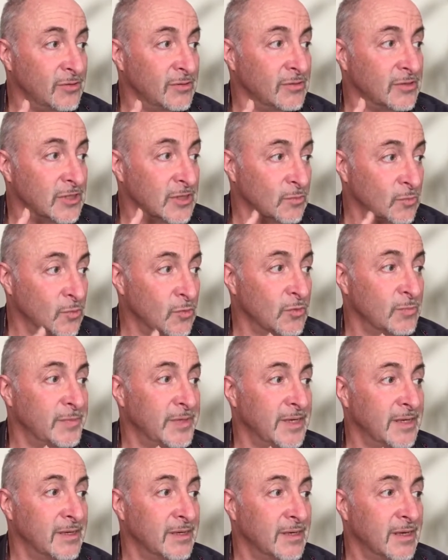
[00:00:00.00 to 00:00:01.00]
toward
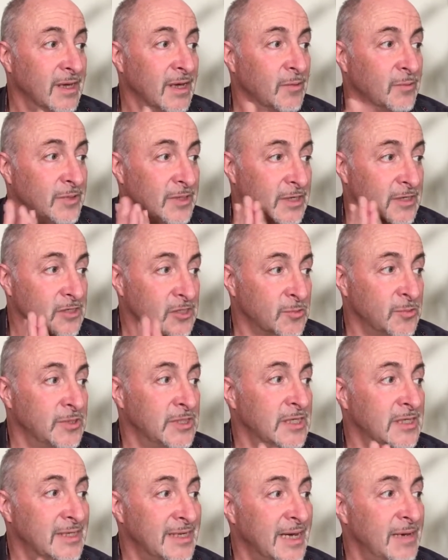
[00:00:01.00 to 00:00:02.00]
me with an
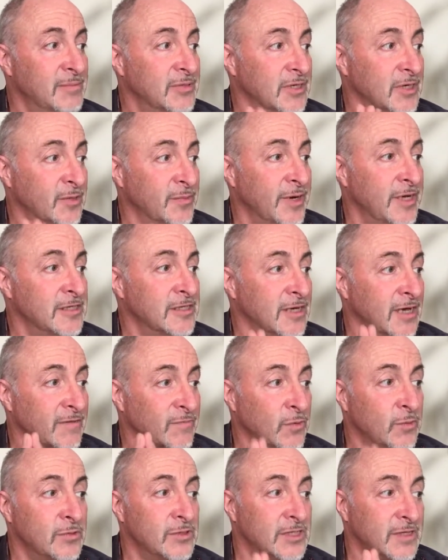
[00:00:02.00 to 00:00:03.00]
exquisite depth and grace I've
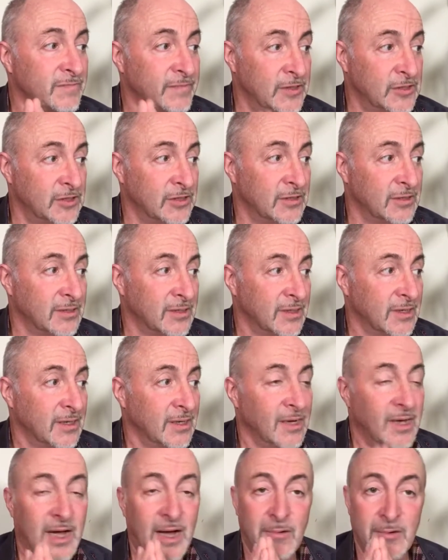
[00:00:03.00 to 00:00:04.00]
always envisioned.
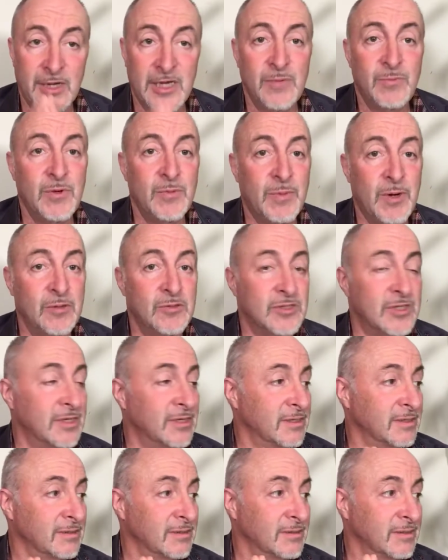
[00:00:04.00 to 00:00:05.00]
I will keep you posted.